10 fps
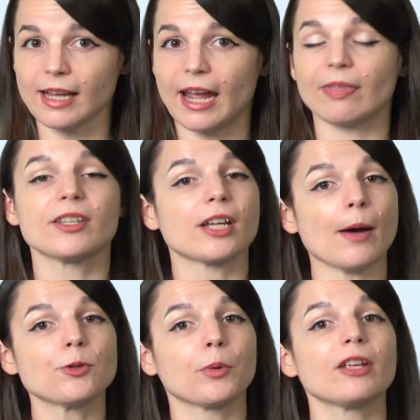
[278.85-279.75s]
and the
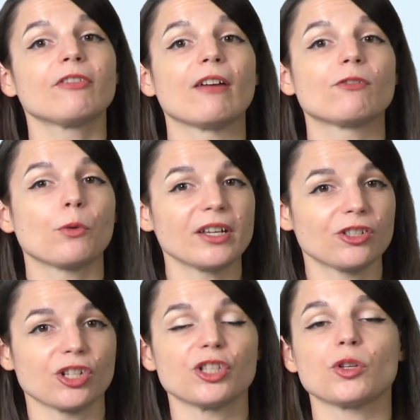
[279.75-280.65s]
top 25
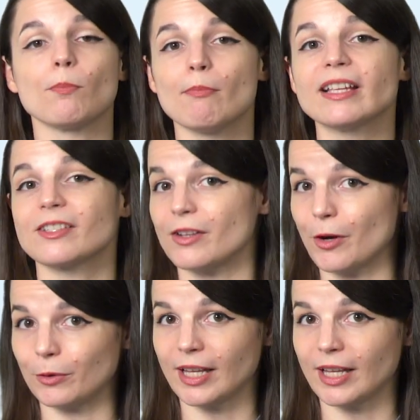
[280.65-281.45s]
questions you must know